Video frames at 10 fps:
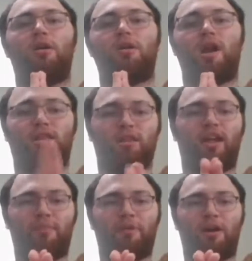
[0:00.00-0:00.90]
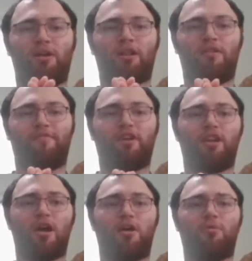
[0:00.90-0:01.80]
Hit the like button on the
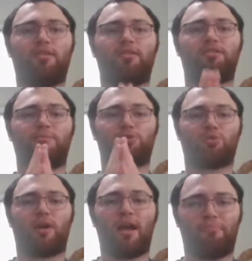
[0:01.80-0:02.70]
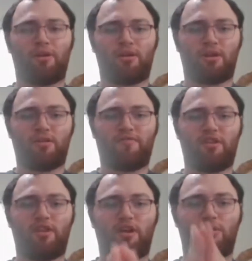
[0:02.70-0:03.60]
video. Hit the subscribe button on the
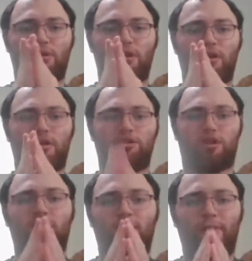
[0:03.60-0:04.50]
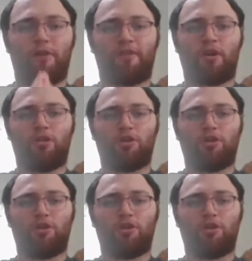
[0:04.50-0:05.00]
video. Turn on the bell for all